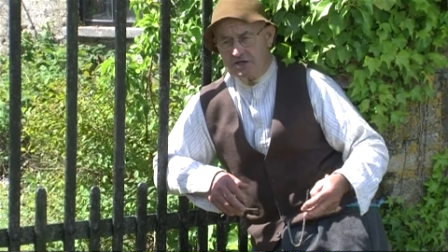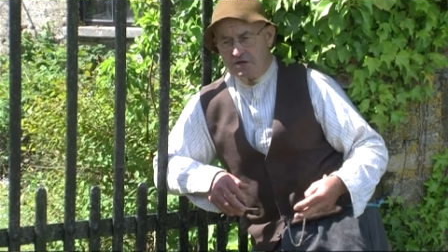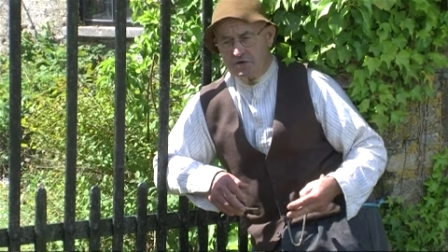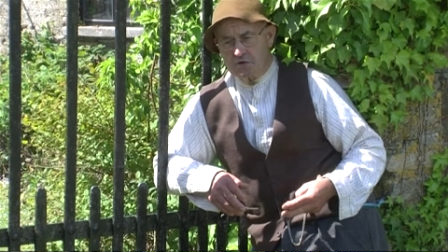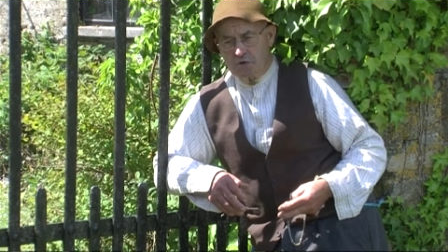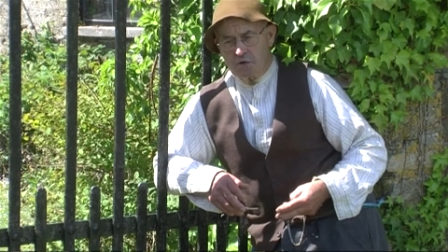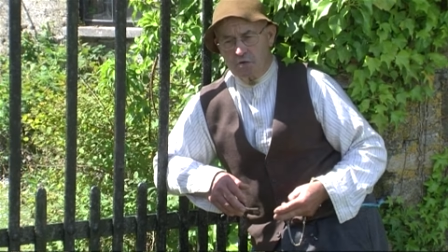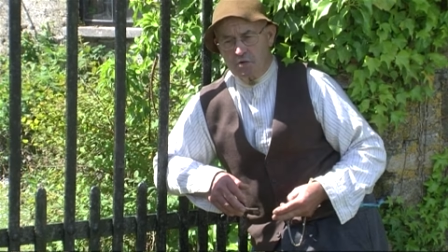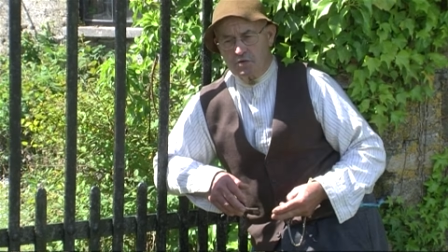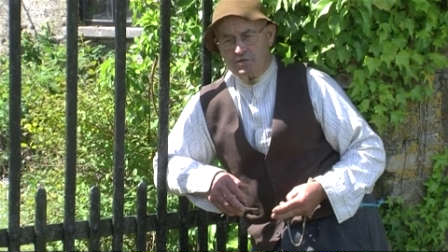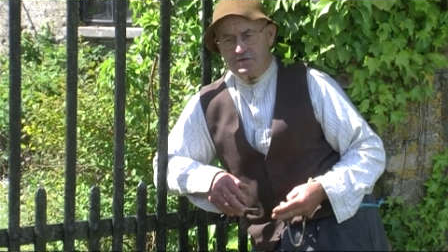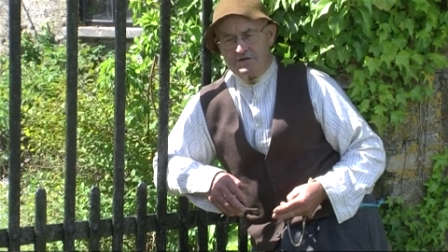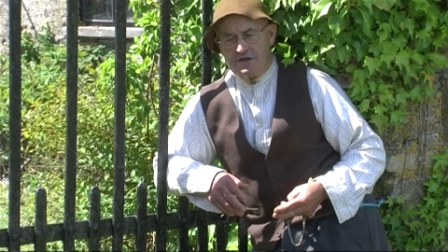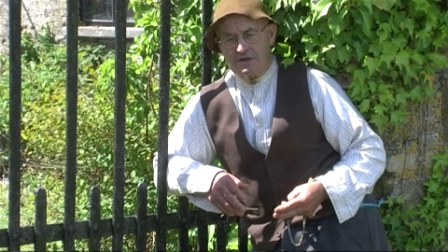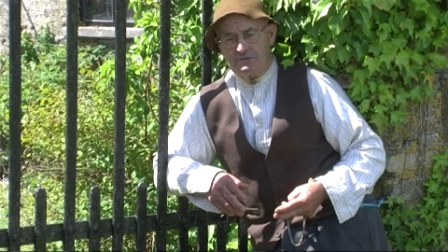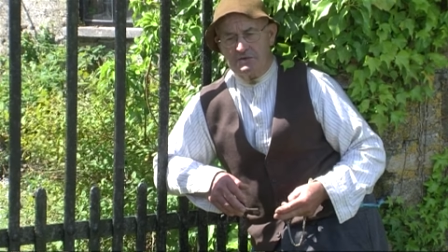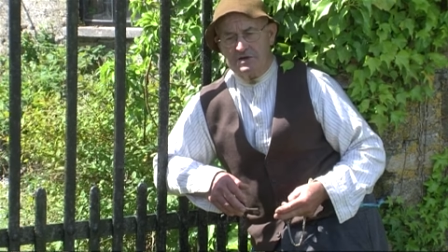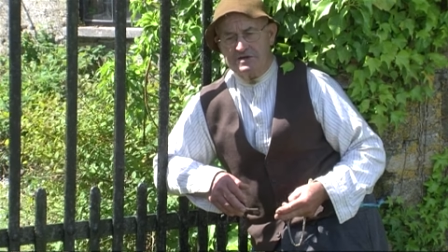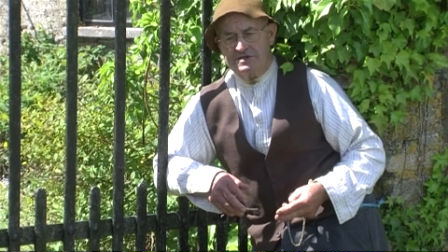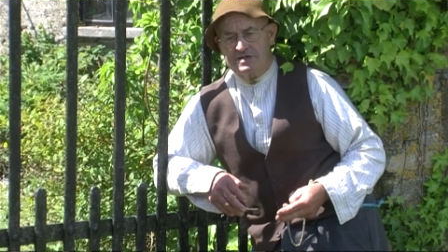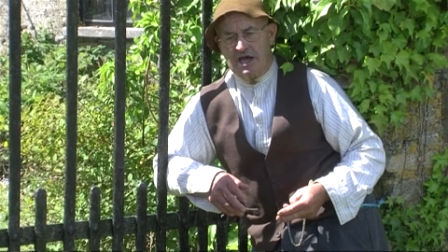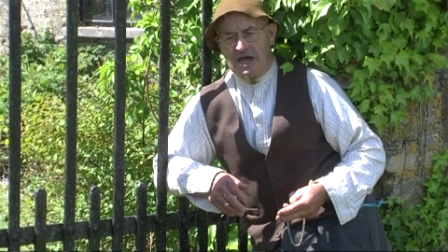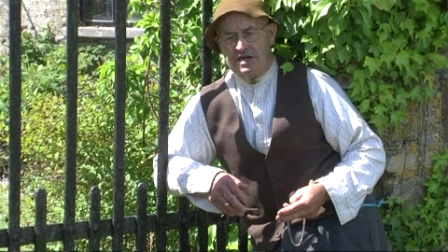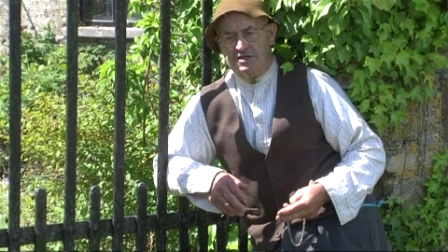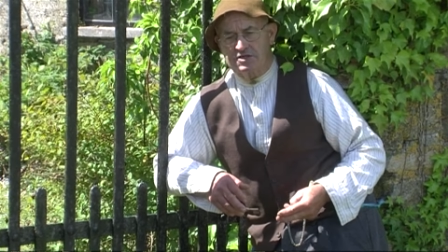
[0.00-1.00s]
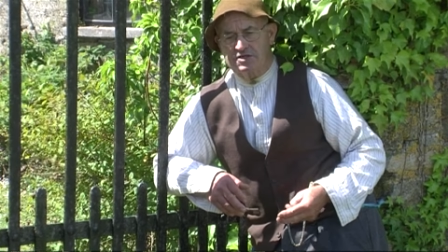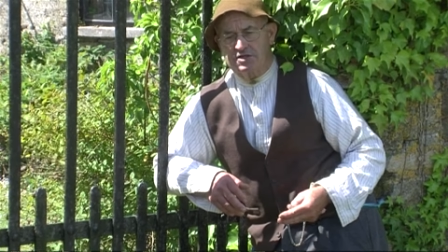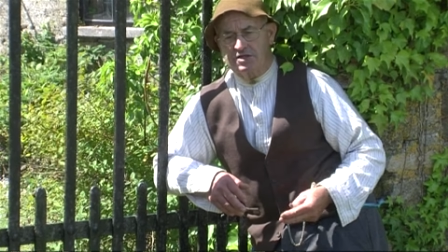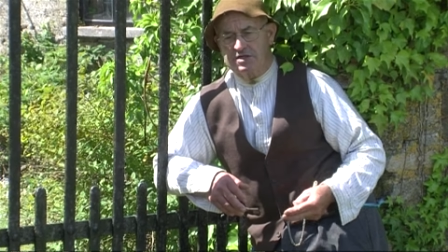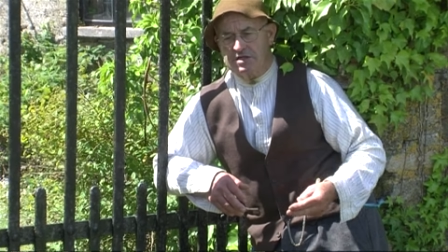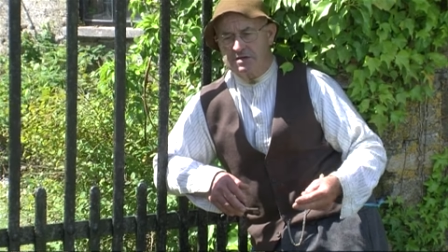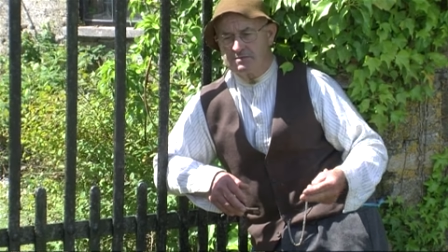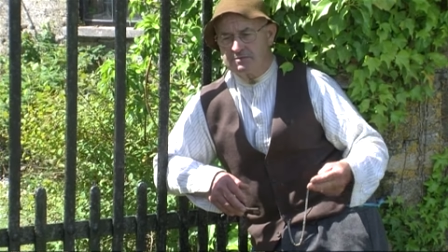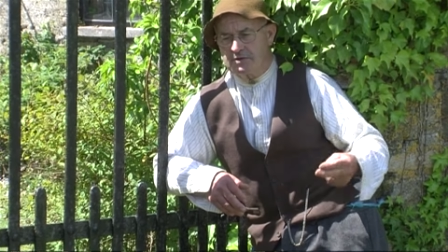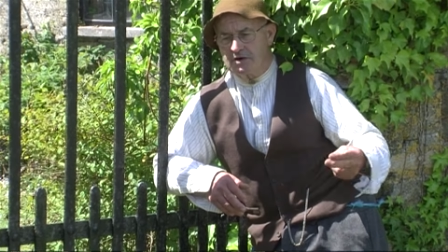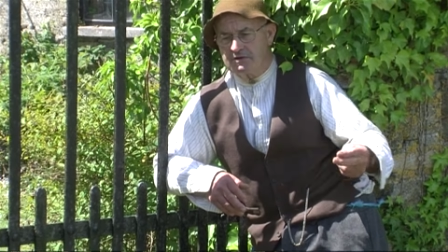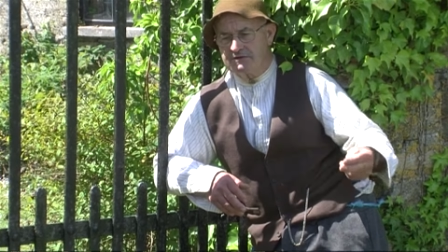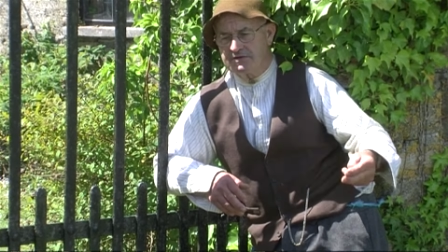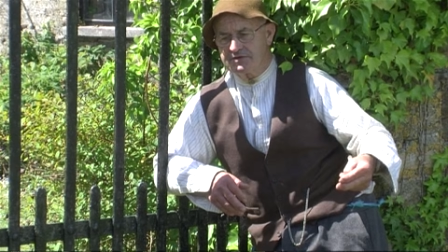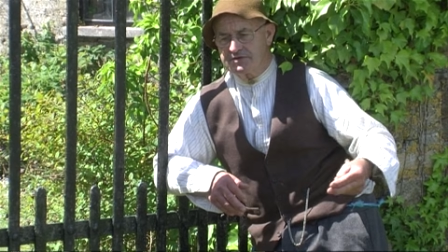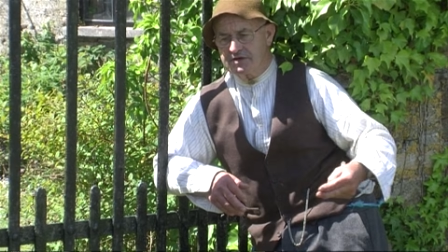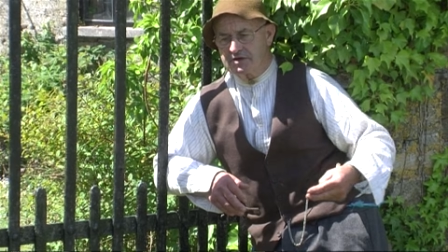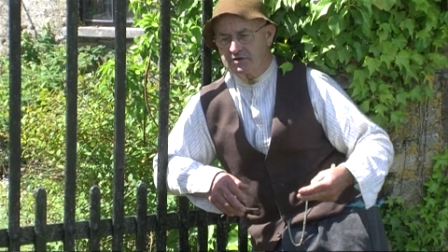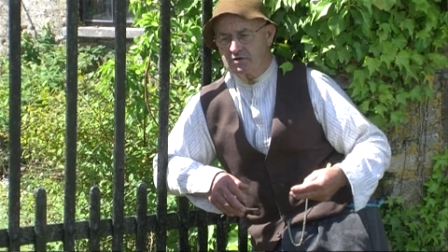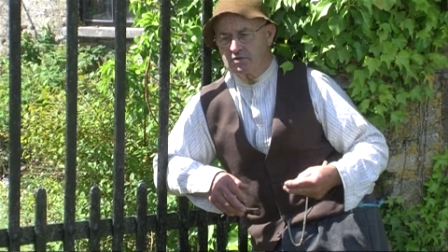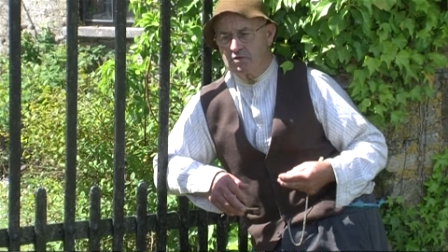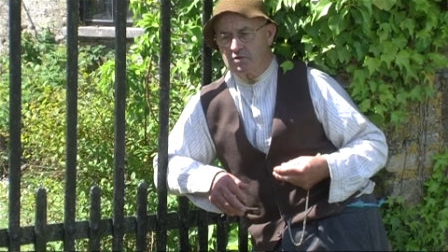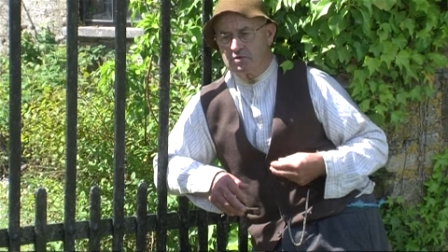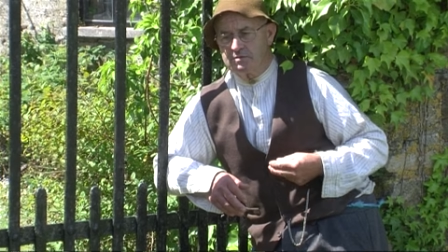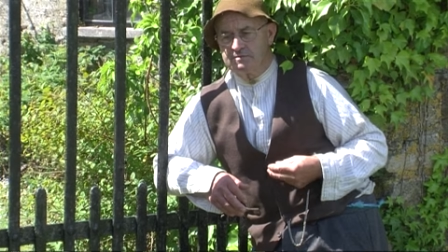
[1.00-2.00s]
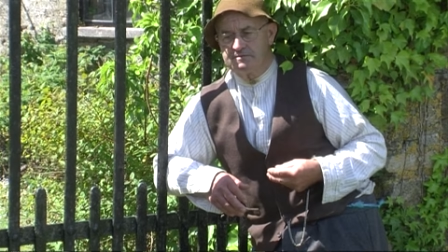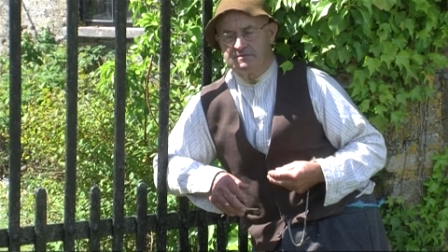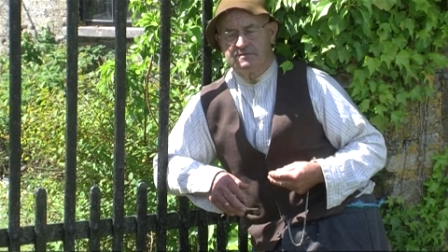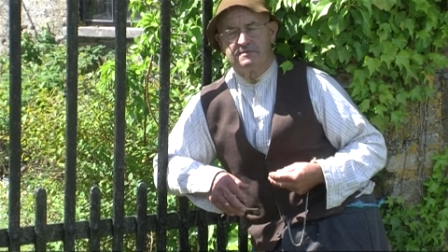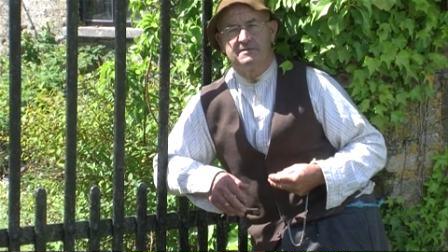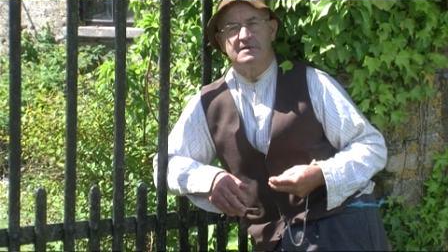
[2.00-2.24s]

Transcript: goose that was hatching above in the room,